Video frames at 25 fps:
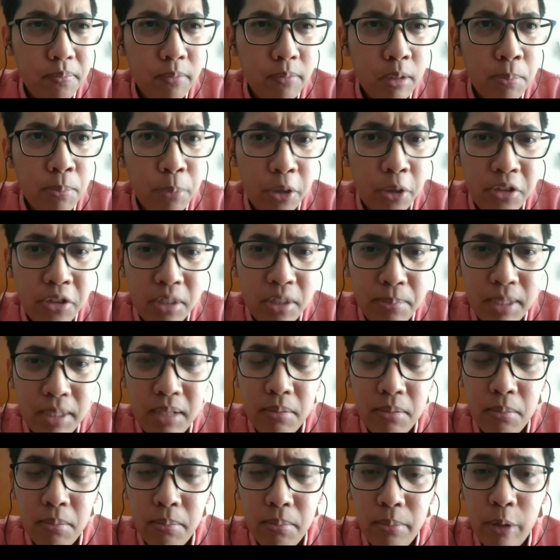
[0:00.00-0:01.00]
possible
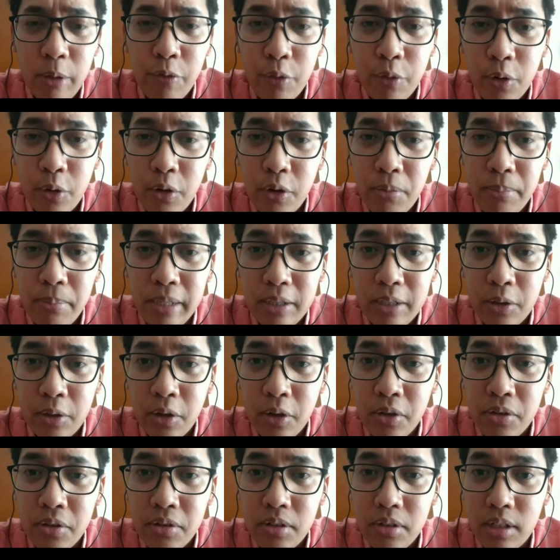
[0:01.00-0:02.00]
before
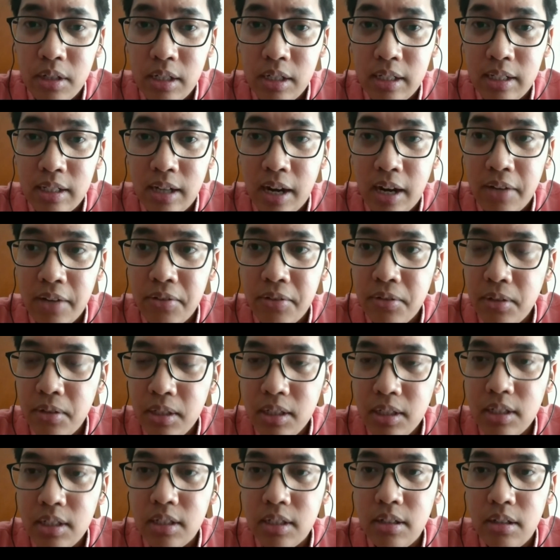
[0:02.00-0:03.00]
because uh, I
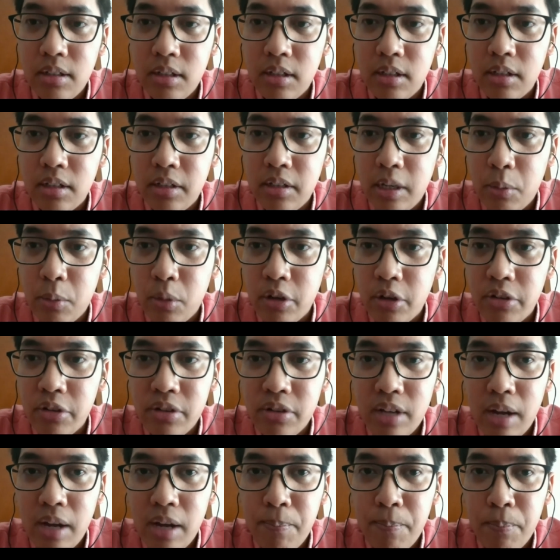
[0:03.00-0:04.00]
think uh, there were
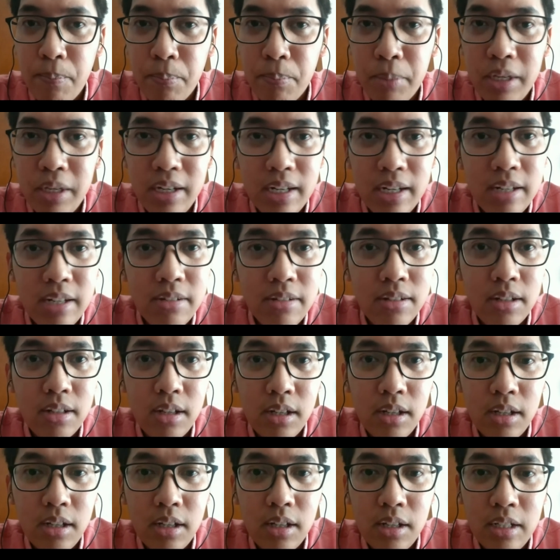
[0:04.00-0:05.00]
some periods
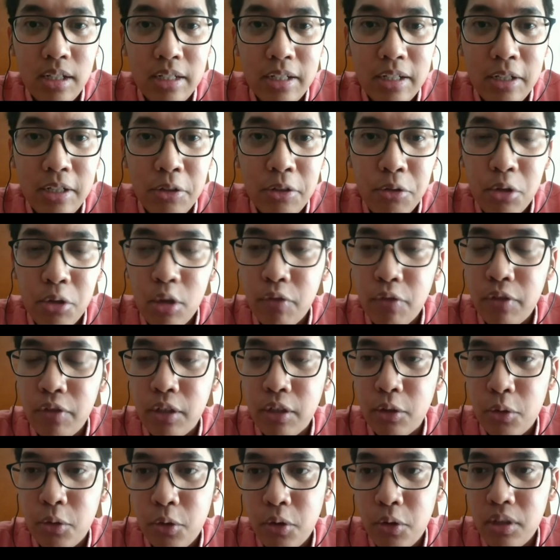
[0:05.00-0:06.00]
uh, in the history of
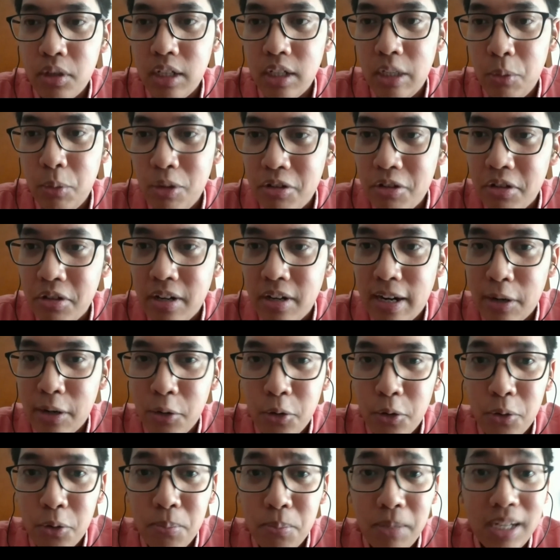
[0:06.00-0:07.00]
the court in which there are
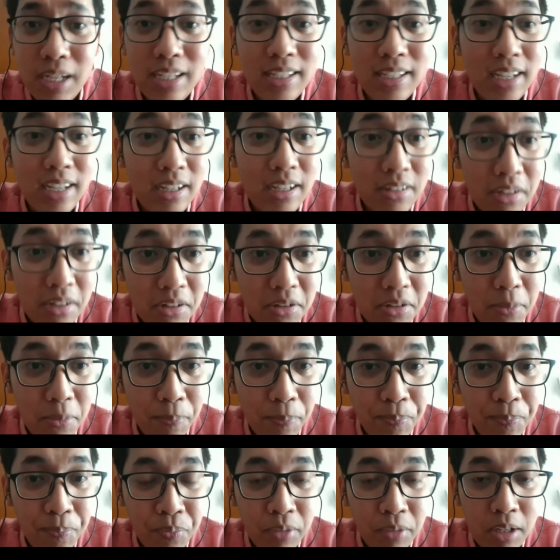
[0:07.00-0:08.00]
not many cases.
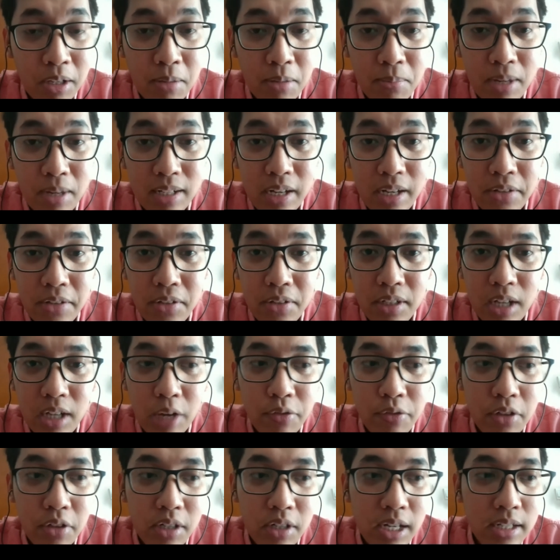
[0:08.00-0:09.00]
But I think
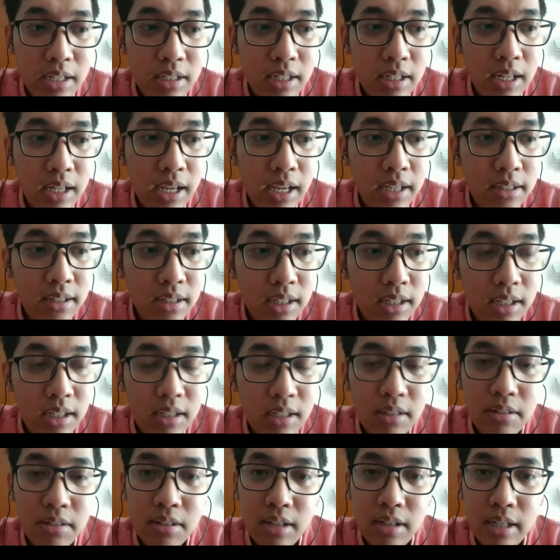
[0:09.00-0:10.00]
after
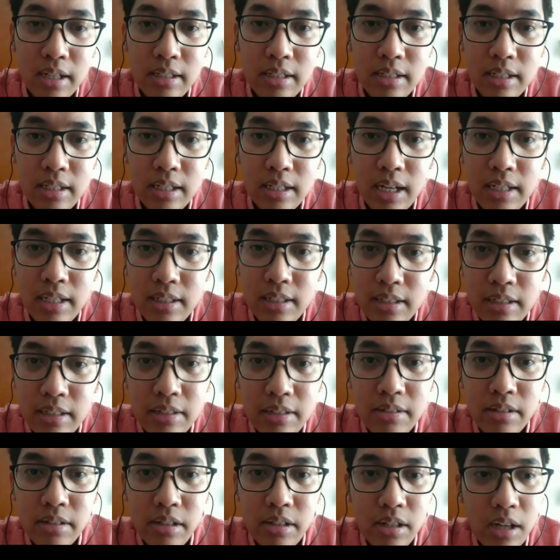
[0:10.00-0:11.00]
1980s,
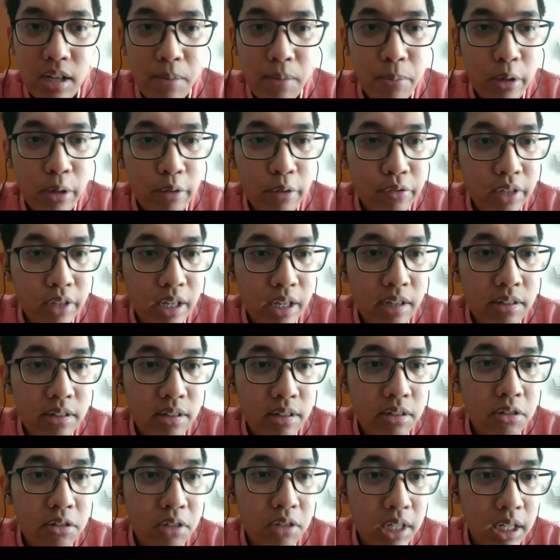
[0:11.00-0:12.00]
1990s, the number of
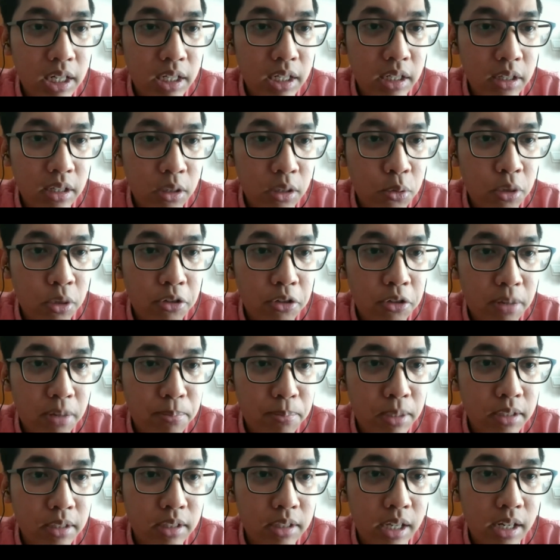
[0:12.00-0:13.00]
cases really
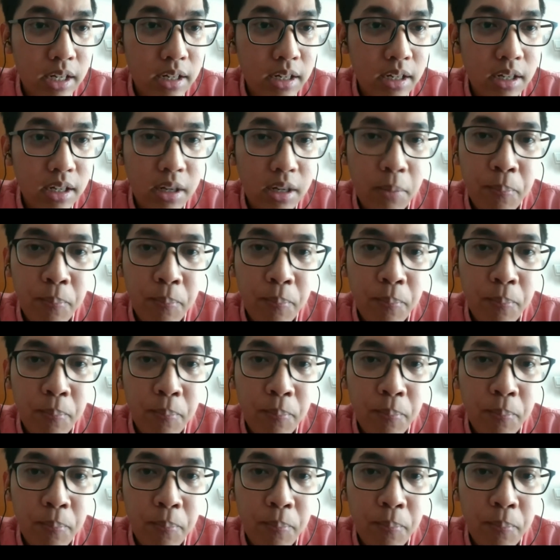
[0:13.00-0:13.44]
quadrupled, and uh,